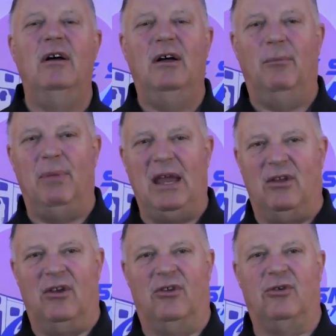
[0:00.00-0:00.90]
be in
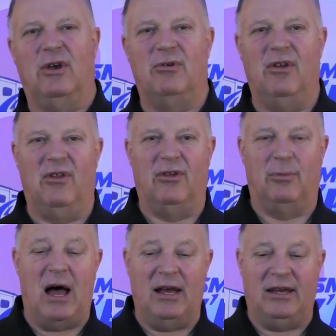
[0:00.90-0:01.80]
the description of this
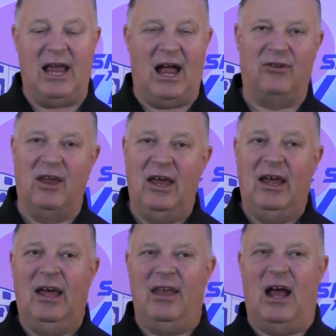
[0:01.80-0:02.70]
podcast.
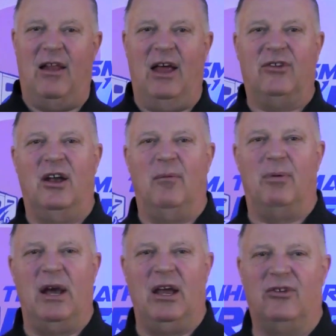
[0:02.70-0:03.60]
Now, that's going to
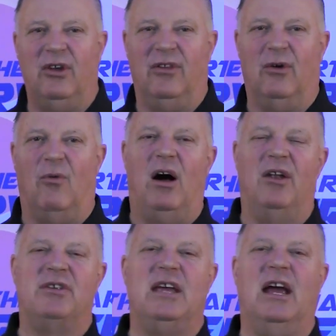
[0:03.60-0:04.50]
bring us to the
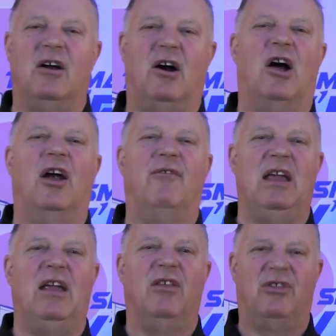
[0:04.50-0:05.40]
Waltech
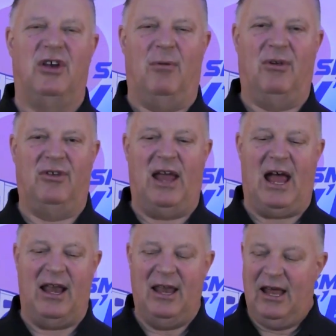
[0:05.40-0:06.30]
RV
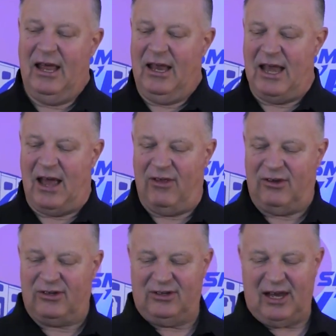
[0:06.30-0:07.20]
thermostat. Now,
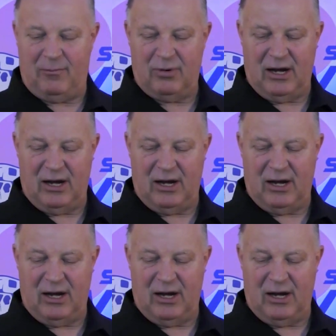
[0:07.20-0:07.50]
this is a pretty